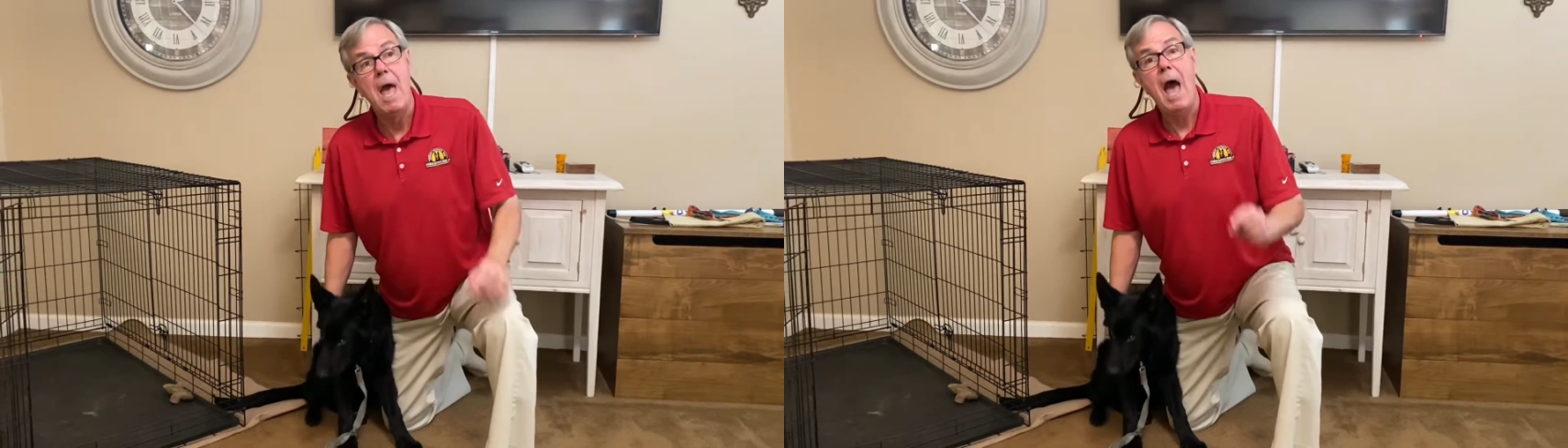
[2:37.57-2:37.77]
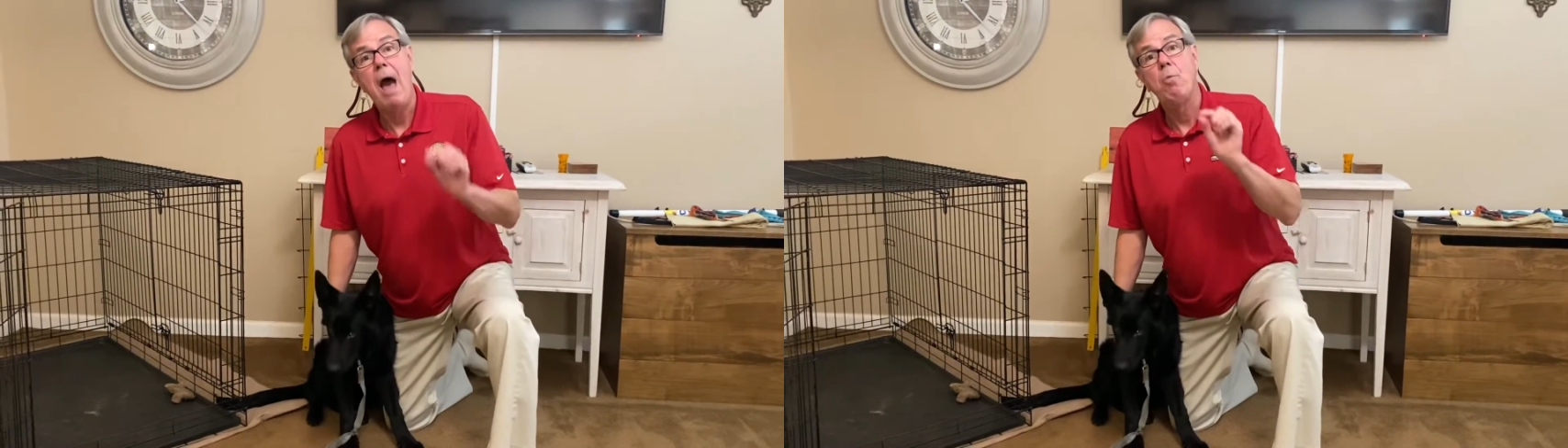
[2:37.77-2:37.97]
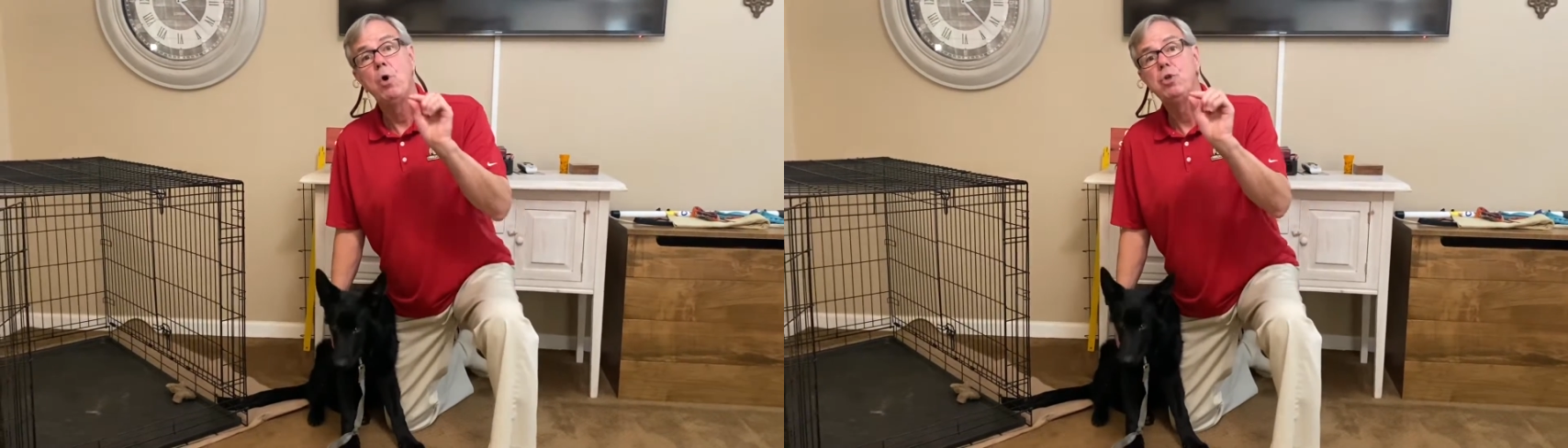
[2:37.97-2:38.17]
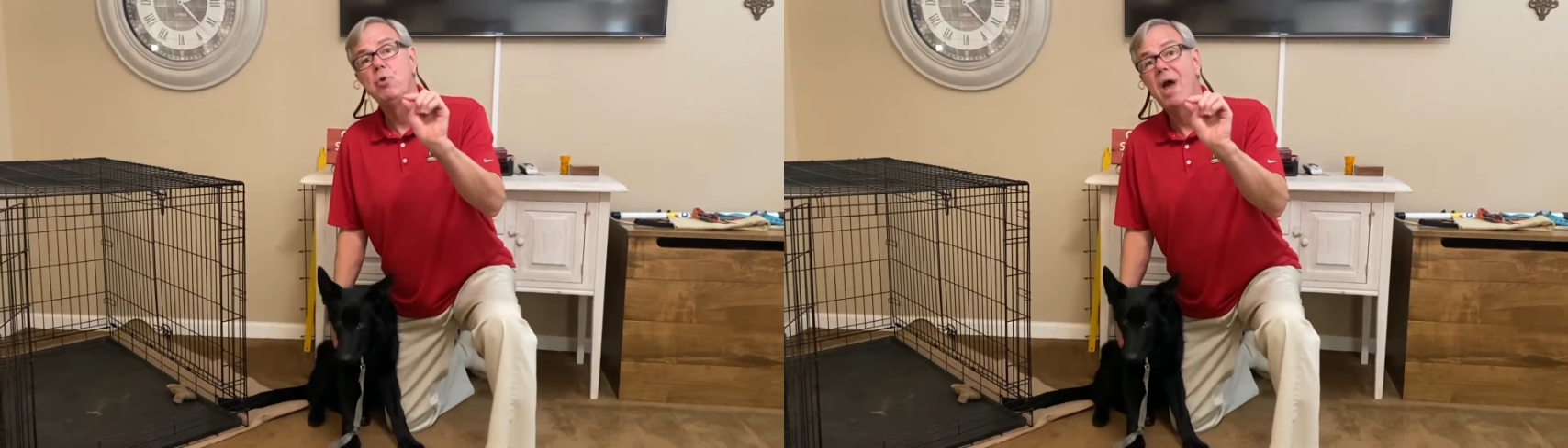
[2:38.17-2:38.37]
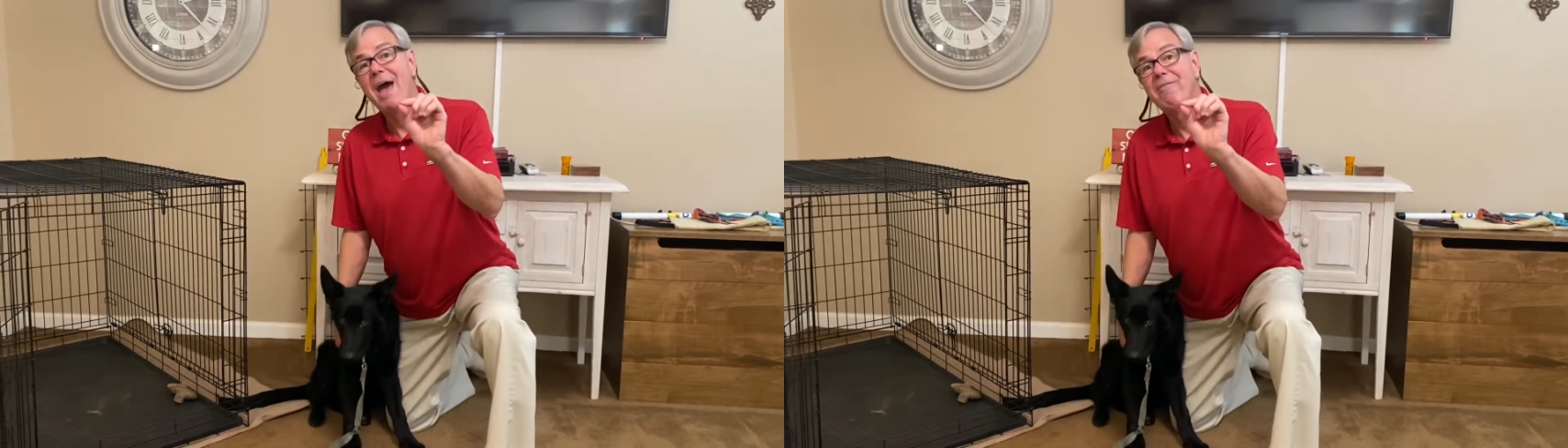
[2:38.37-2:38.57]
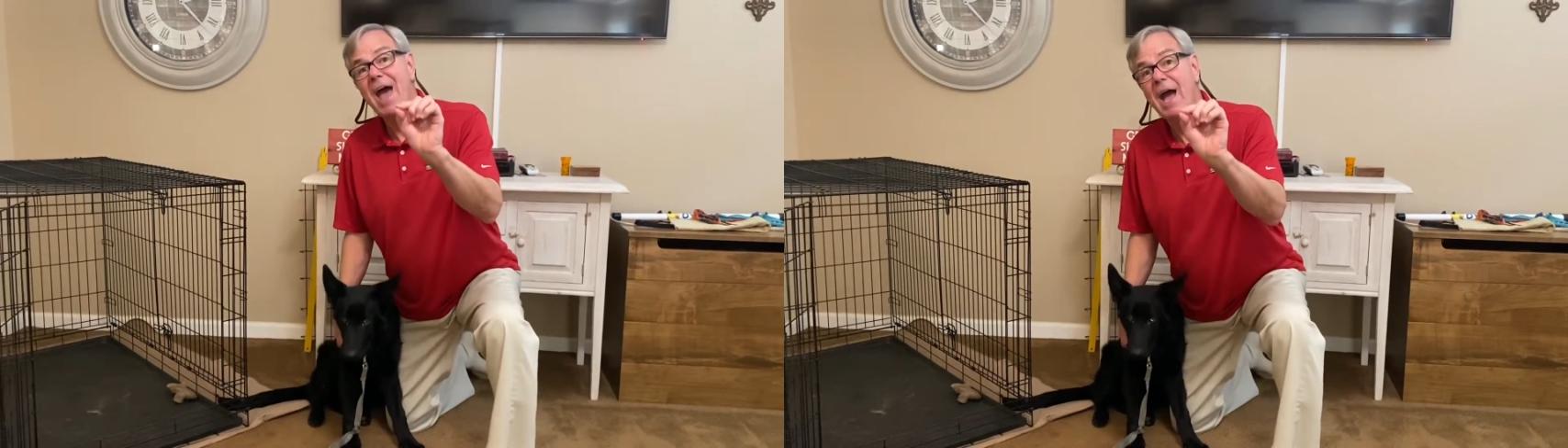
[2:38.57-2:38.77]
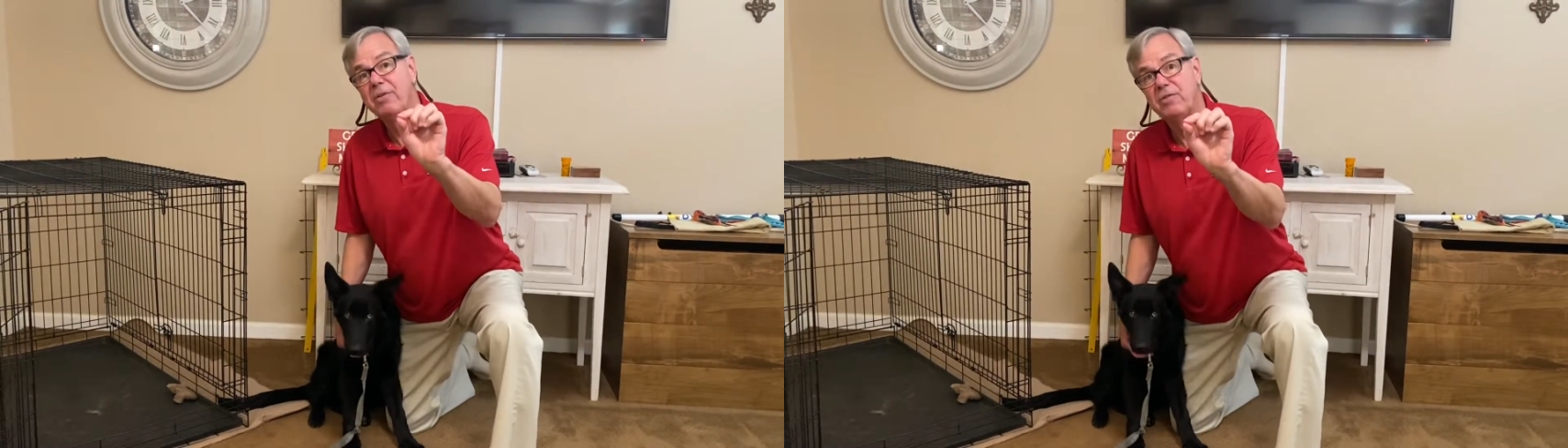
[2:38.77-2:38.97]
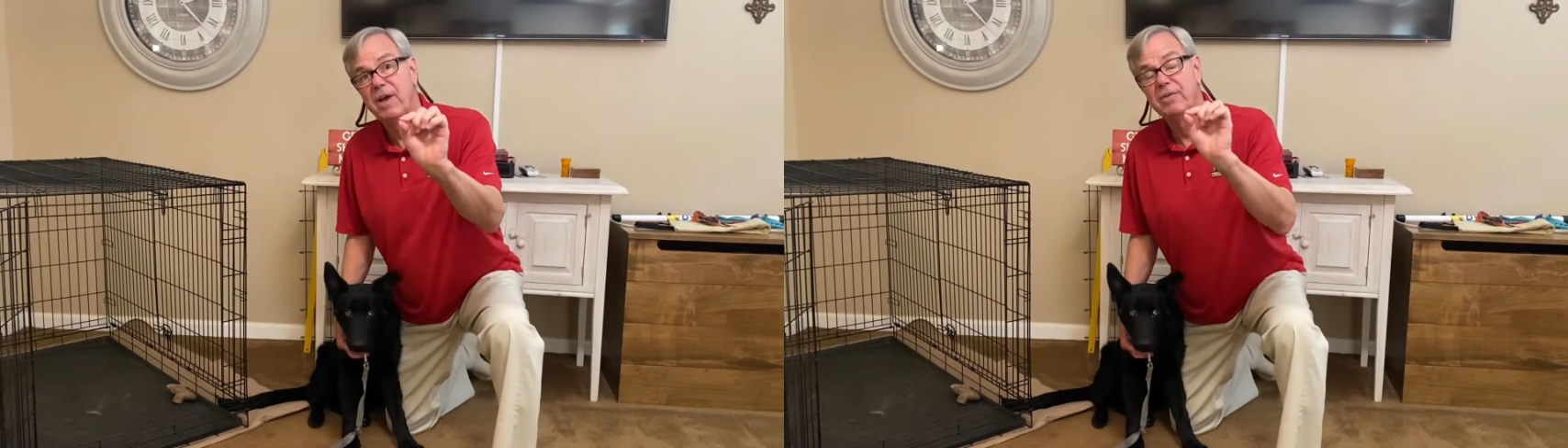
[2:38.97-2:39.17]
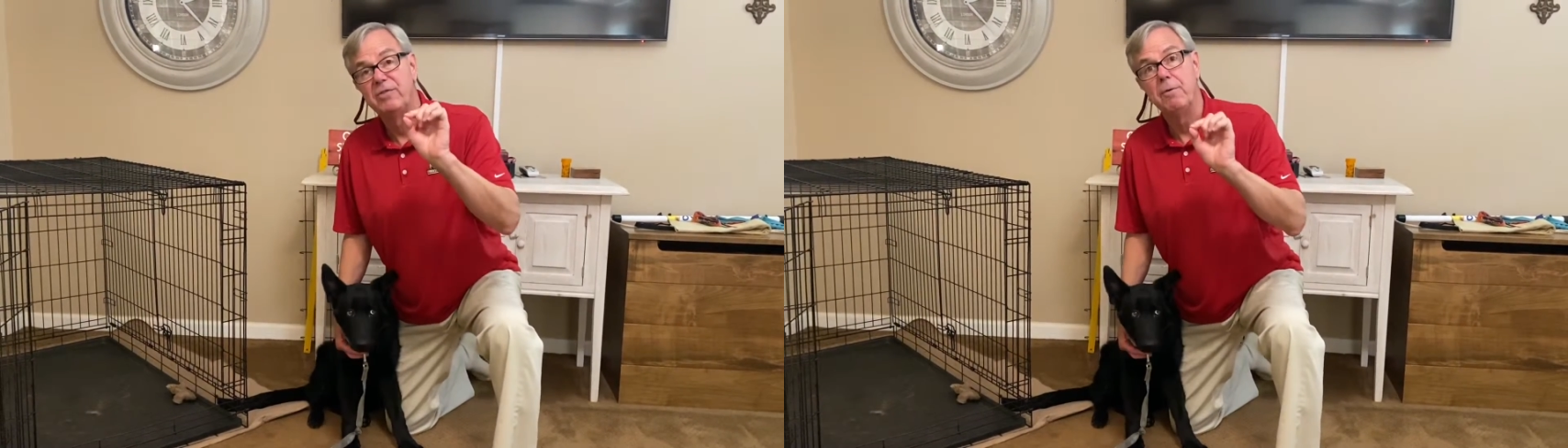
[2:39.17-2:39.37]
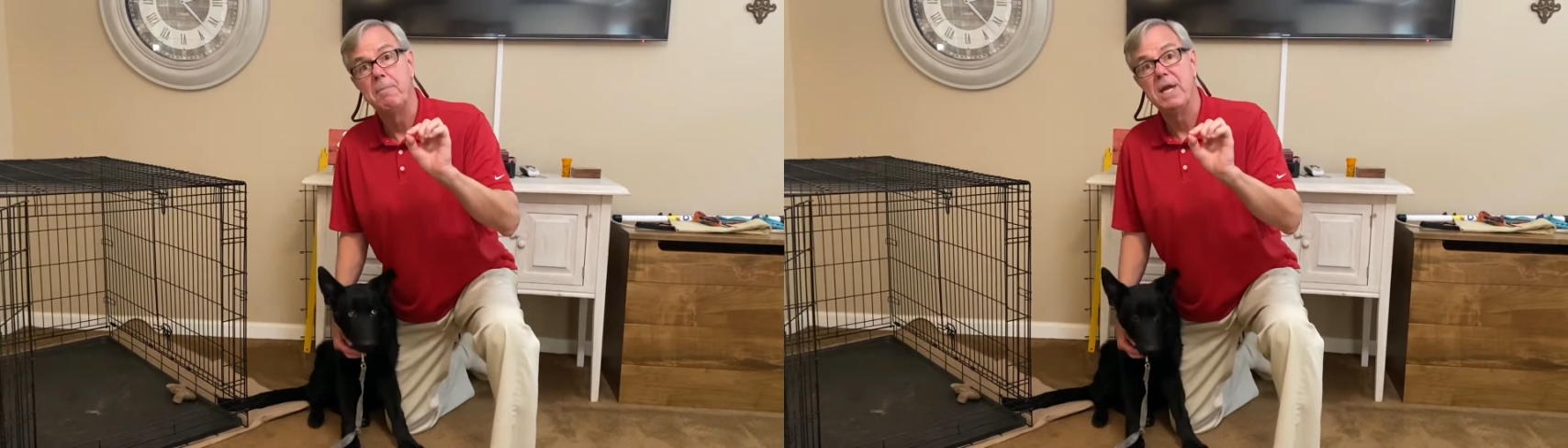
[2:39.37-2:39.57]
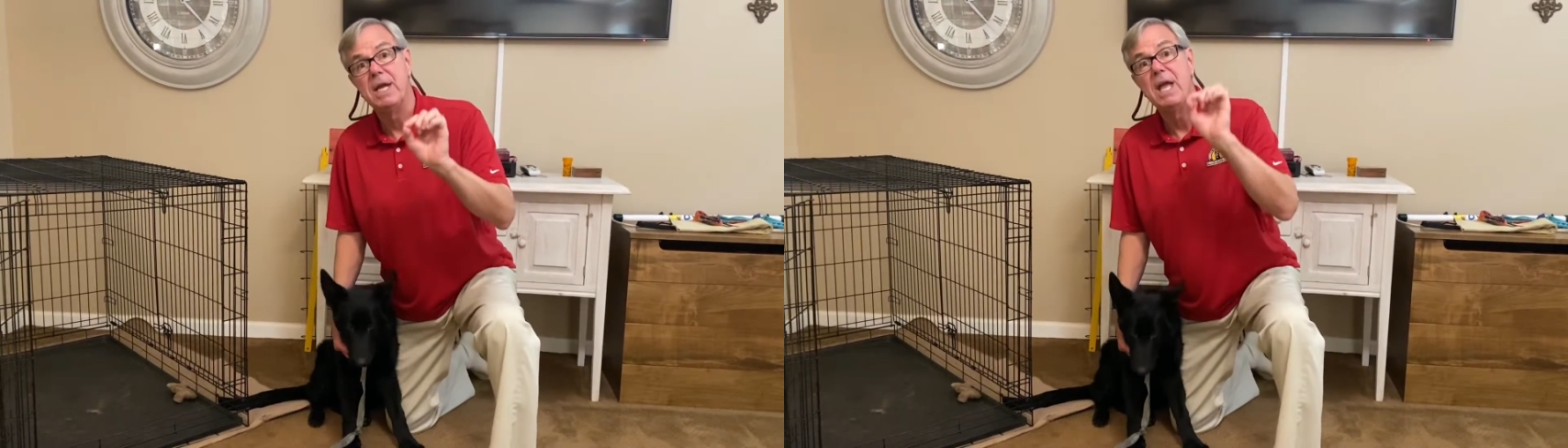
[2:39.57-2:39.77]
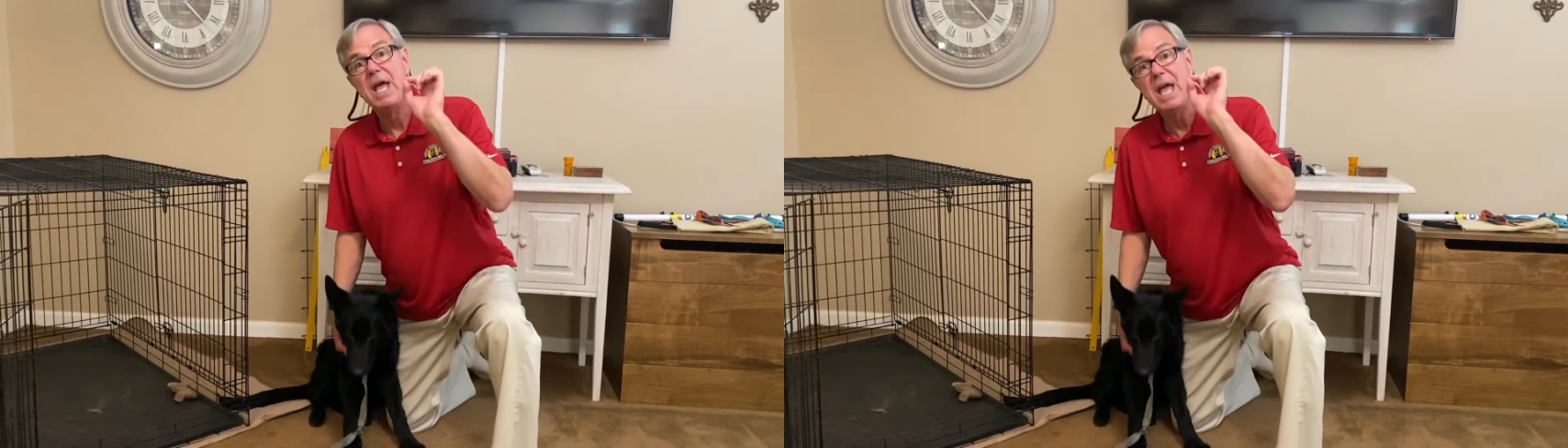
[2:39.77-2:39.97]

I want you to have access to me